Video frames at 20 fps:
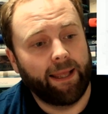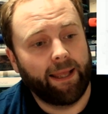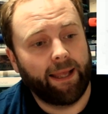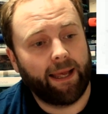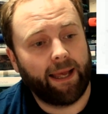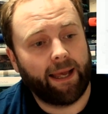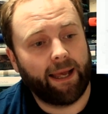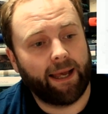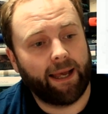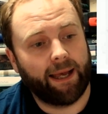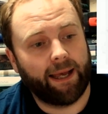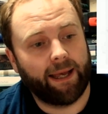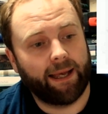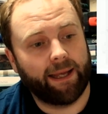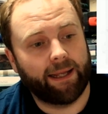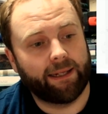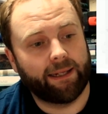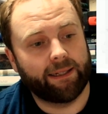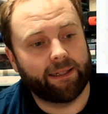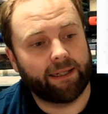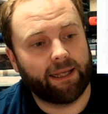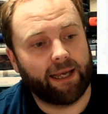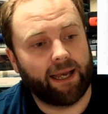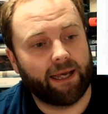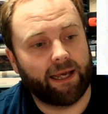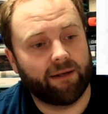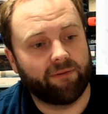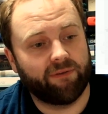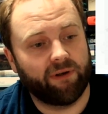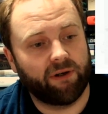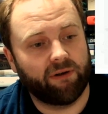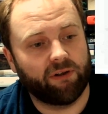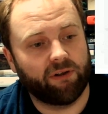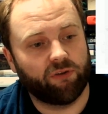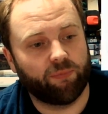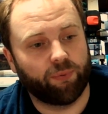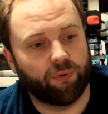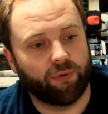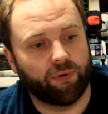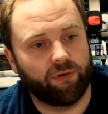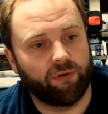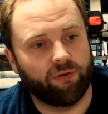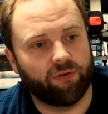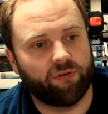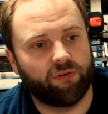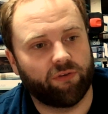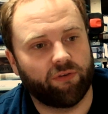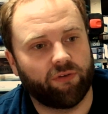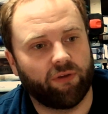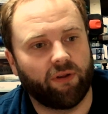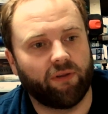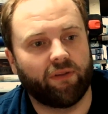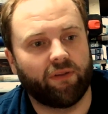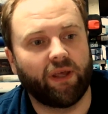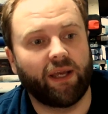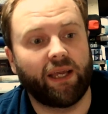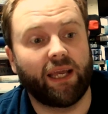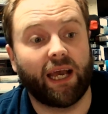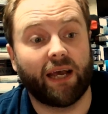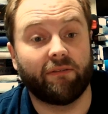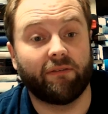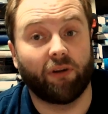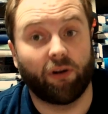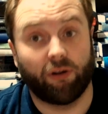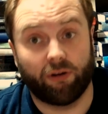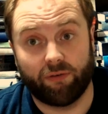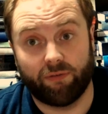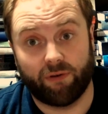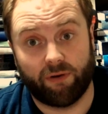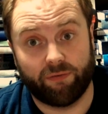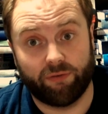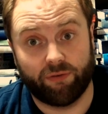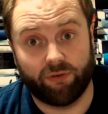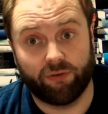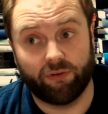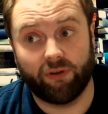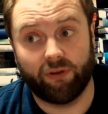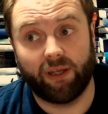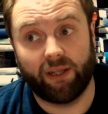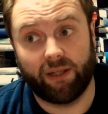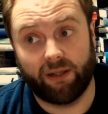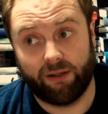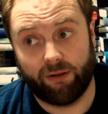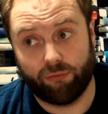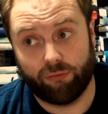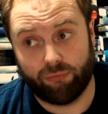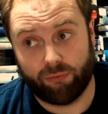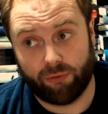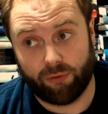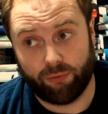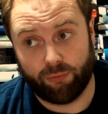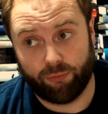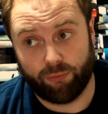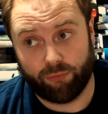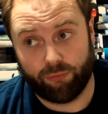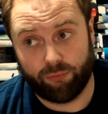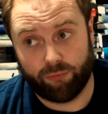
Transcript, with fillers: And at various points, they have a lot of officers in these roles.